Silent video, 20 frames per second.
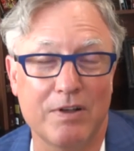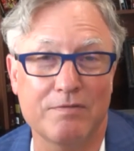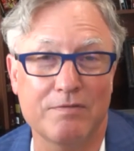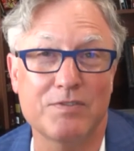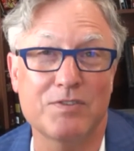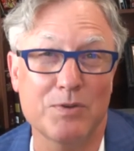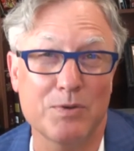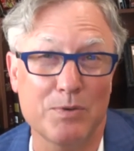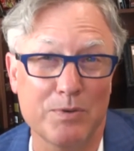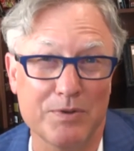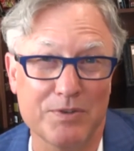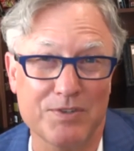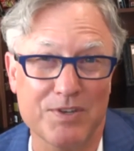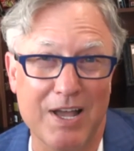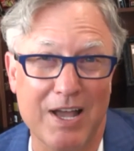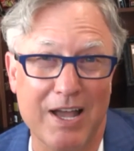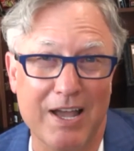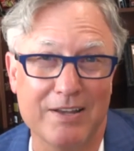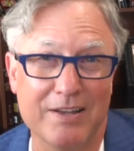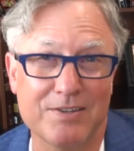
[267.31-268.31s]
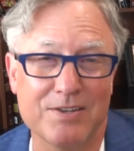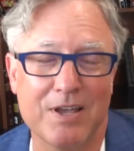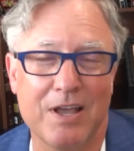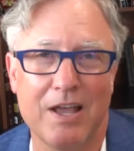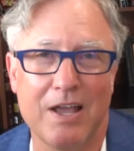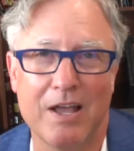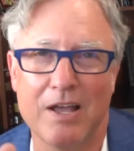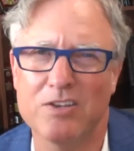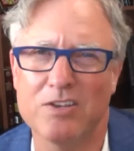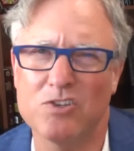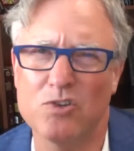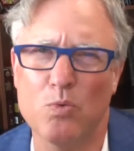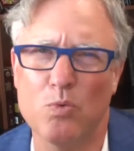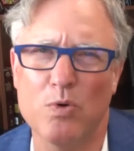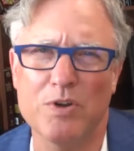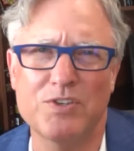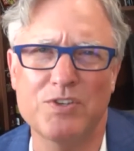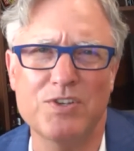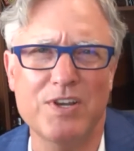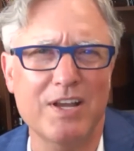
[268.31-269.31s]
suicides. Mm. So
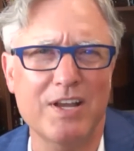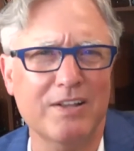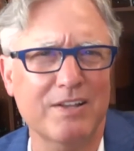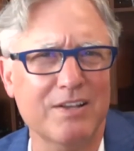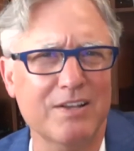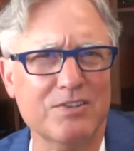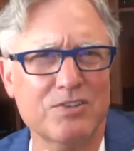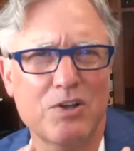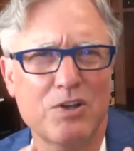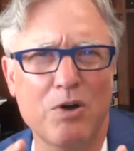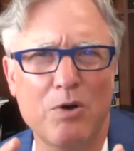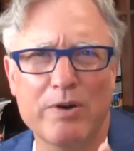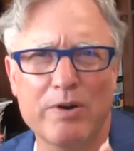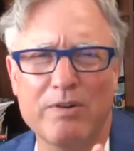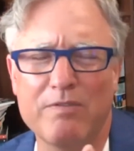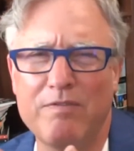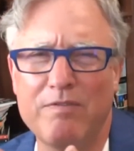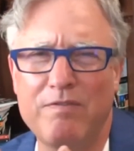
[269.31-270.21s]
we're seeing this go in